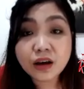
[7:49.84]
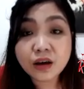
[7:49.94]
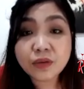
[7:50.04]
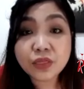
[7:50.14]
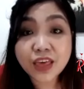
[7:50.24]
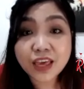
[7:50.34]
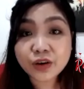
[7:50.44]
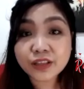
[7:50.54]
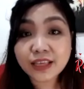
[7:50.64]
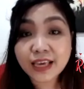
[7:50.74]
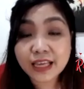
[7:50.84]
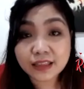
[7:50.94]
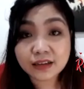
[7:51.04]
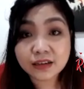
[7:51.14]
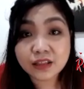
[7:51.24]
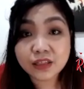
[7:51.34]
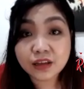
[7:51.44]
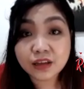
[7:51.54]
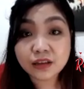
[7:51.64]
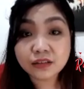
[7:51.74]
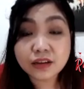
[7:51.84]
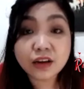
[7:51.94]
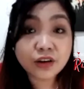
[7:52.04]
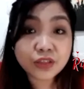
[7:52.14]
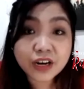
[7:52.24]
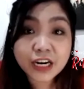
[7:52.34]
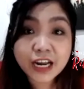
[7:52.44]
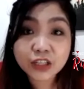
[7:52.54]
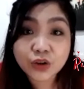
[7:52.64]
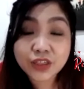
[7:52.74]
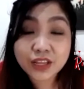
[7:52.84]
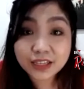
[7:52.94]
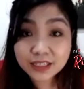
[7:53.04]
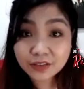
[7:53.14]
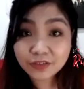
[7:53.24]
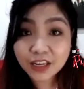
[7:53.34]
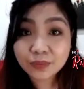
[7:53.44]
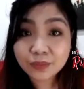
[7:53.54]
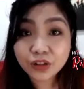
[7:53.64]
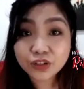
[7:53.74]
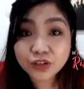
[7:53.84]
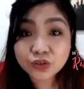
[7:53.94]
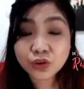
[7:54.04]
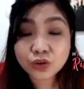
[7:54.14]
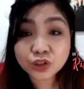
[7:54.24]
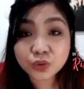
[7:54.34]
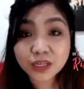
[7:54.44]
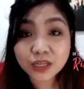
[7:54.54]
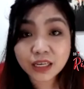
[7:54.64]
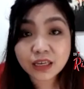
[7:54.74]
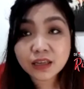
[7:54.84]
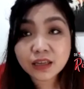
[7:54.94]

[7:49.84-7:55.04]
they could get another director that is available. So usually,